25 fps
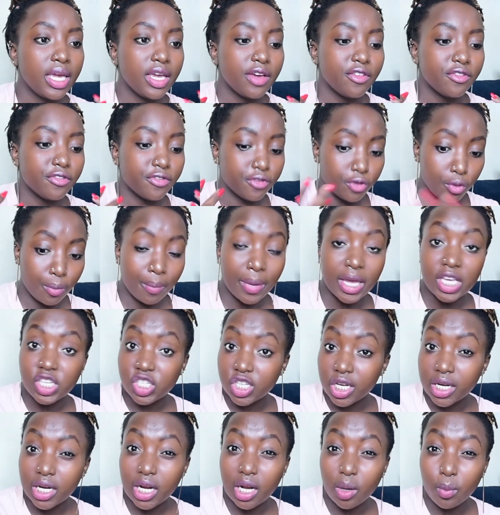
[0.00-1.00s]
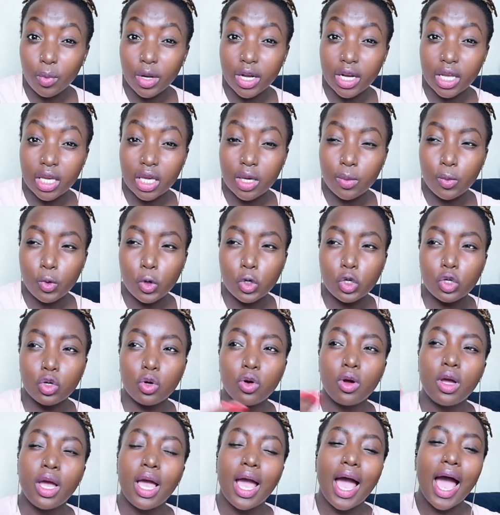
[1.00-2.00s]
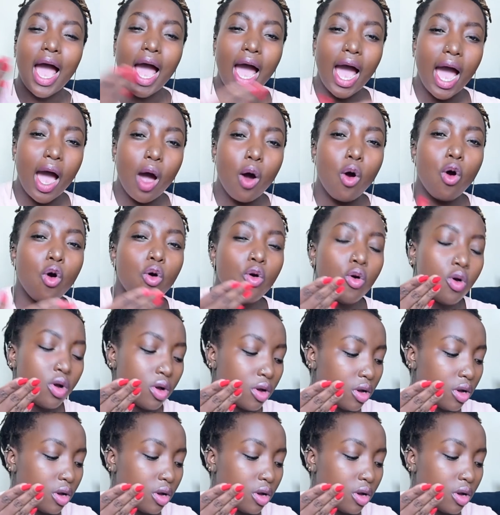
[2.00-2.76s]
from my channel Mwende Kimondo how